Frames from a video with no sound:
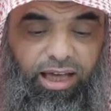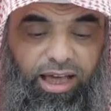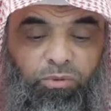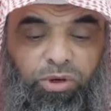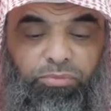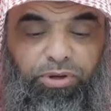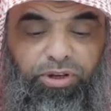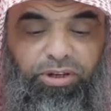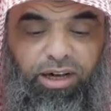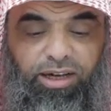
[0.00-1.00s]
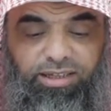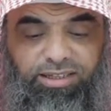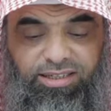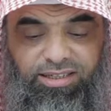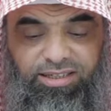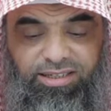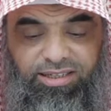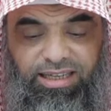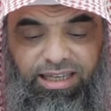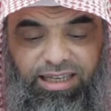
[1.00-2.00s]
And when paradise
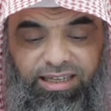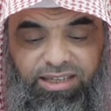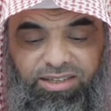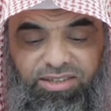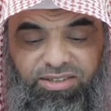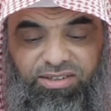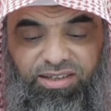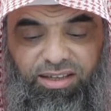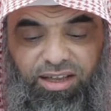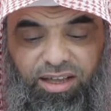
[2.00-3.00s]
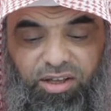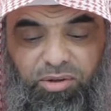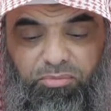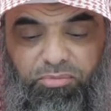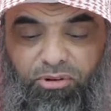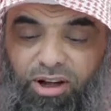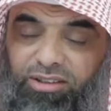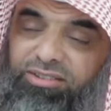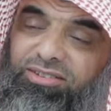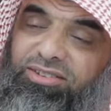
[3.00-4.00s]
is
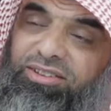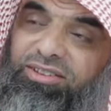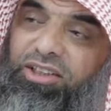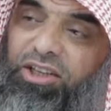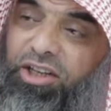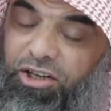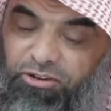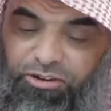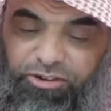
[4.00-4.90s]
brought near.